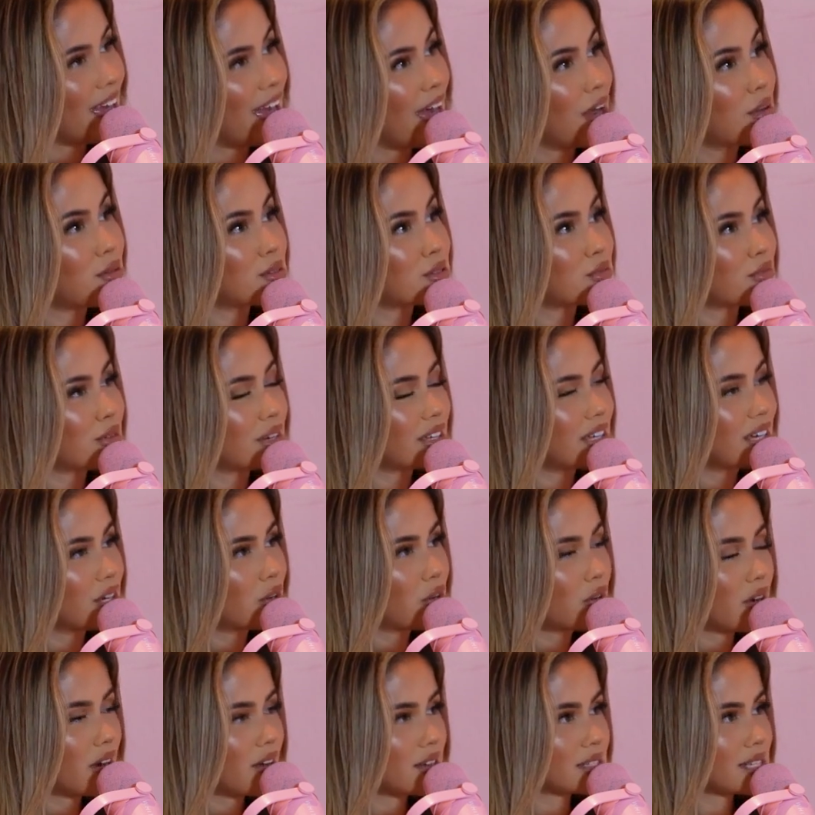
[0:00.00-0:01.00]
It was really
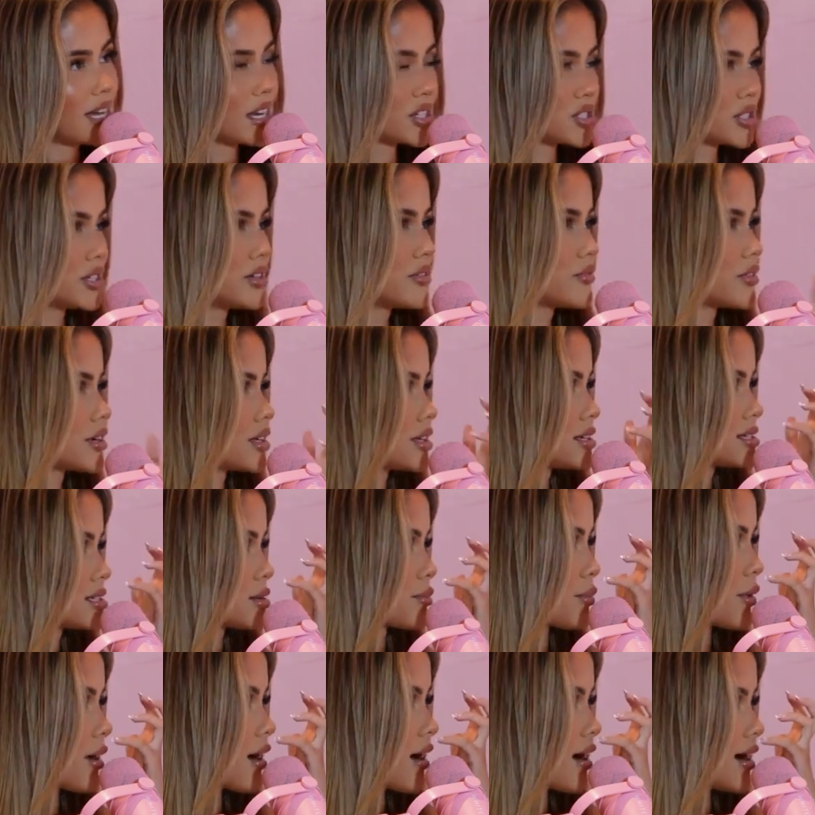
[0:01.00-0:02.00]
good. I was actually really
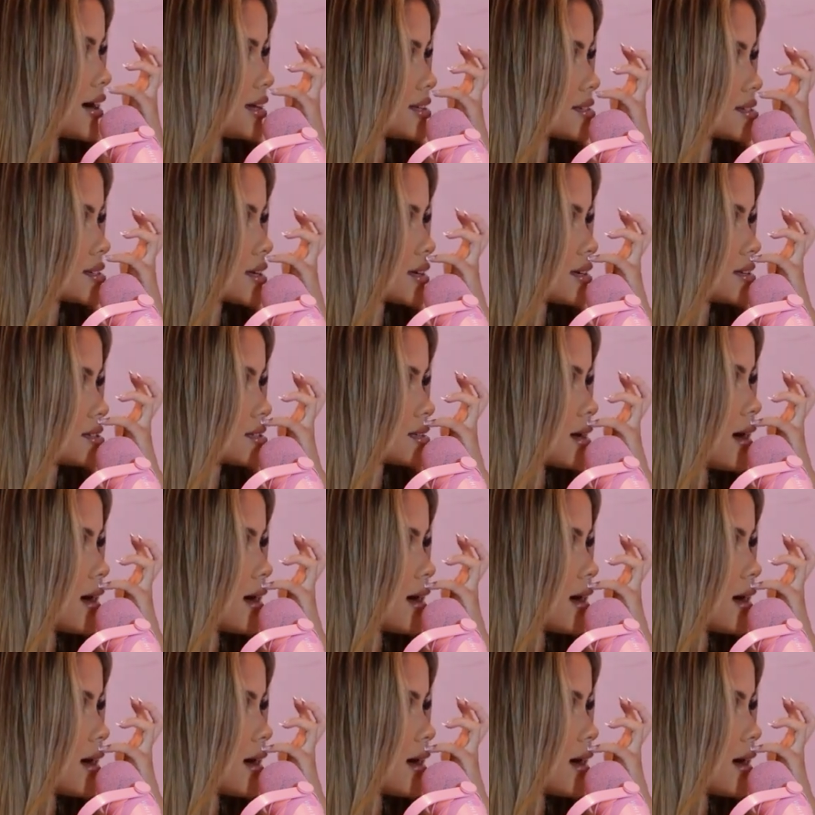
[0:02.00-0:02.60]
surprised because